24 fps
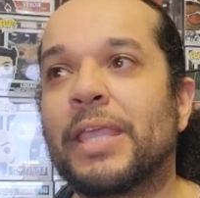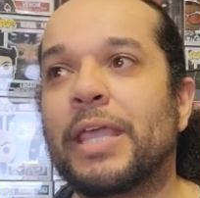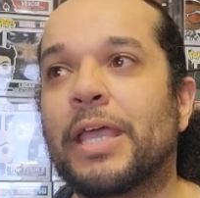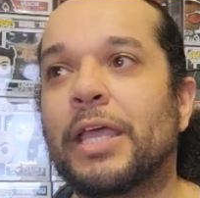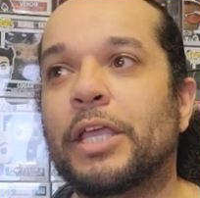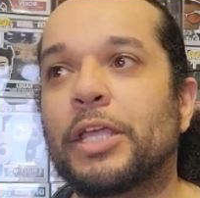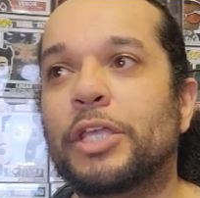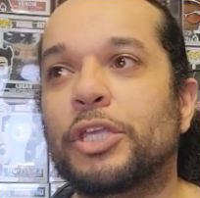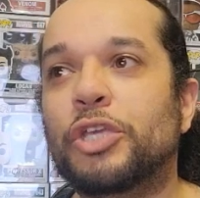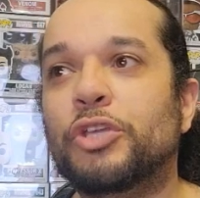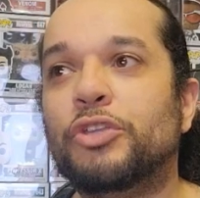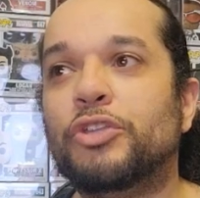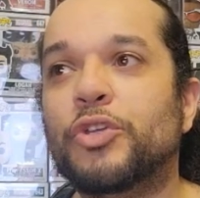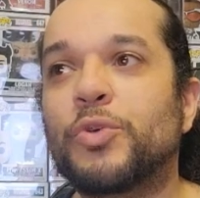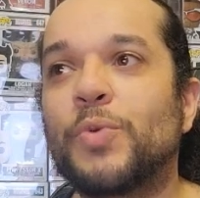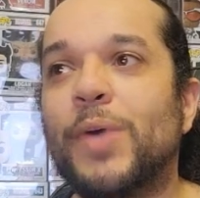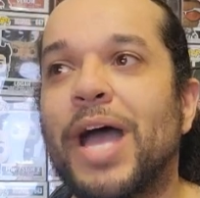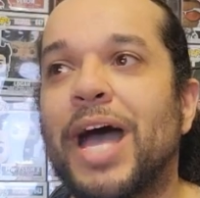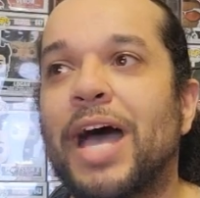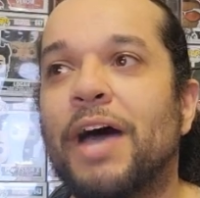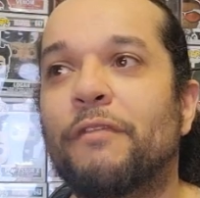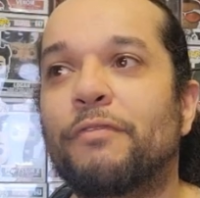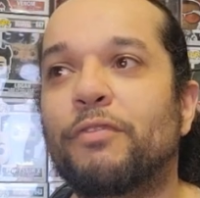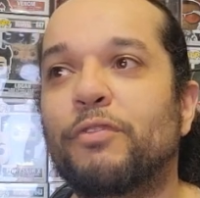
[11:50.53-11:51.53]
You do
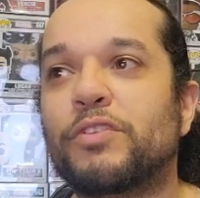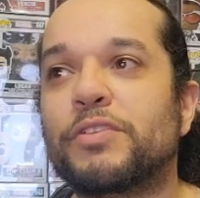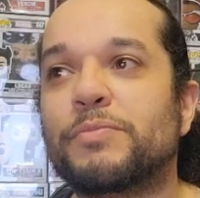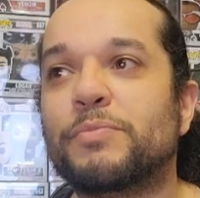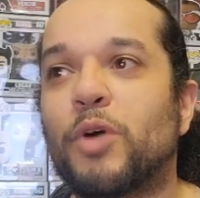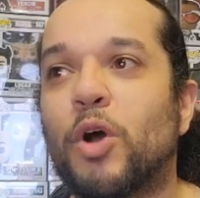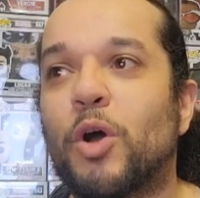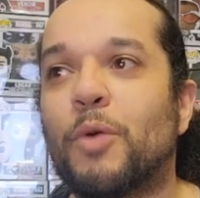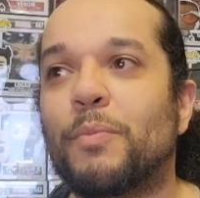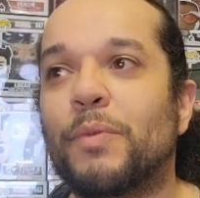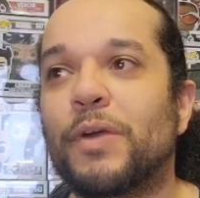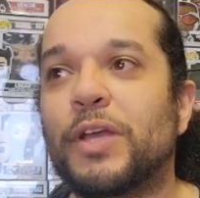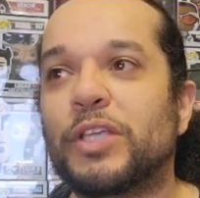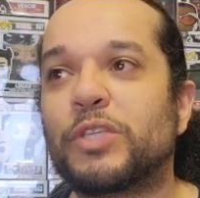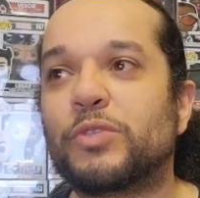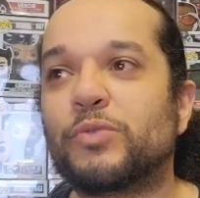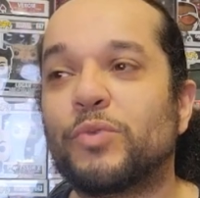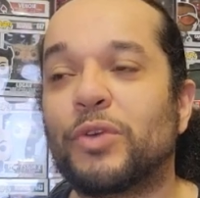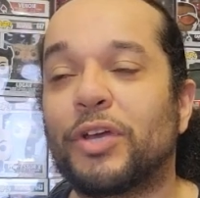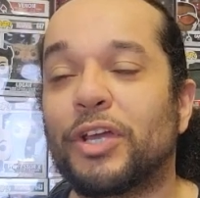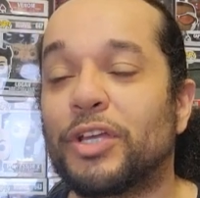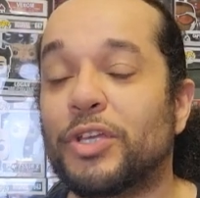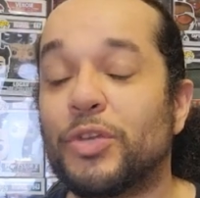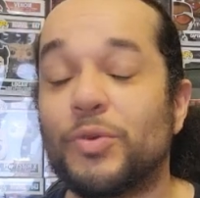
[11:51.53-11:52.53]
have those moments
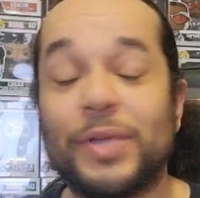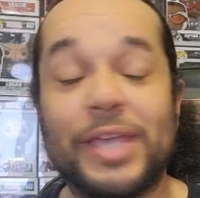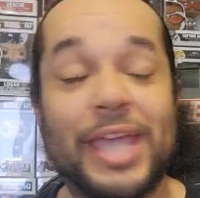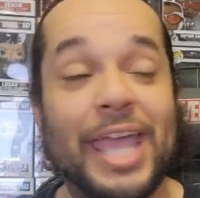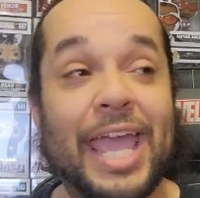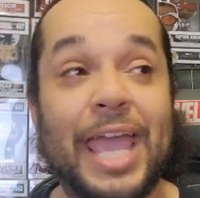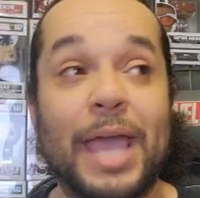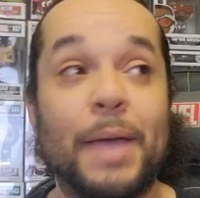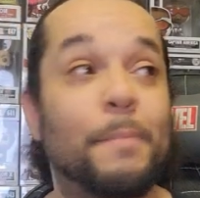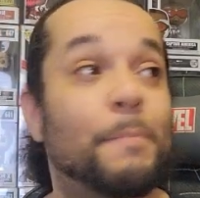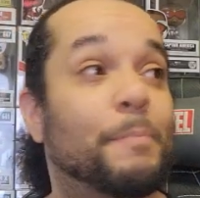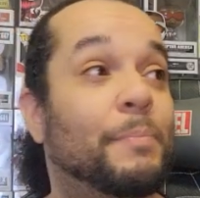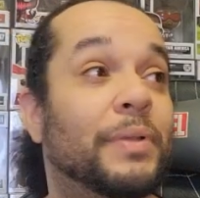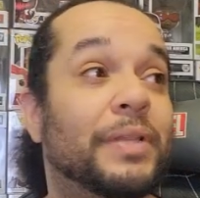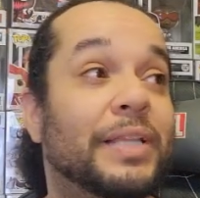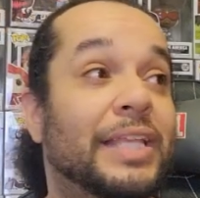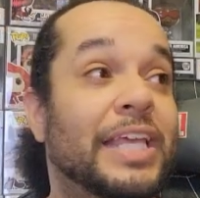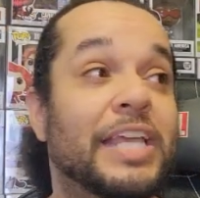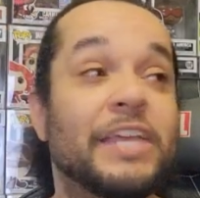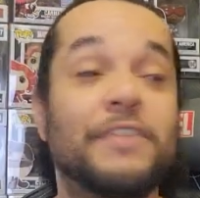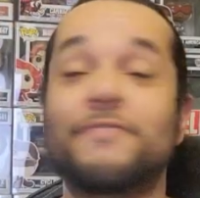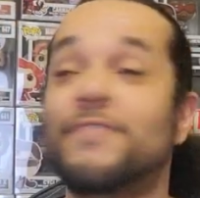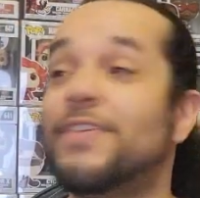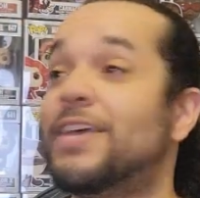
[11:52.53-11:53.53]
where you can't
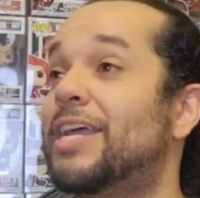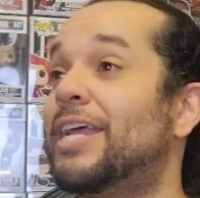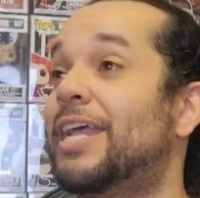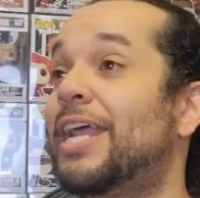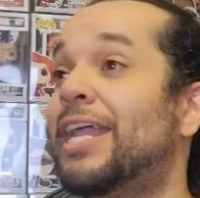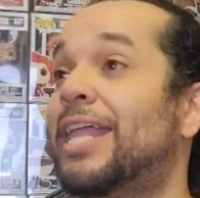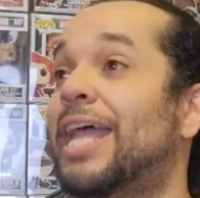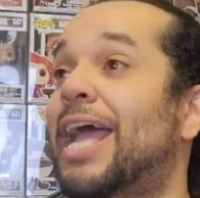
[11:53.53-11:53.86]
believe it,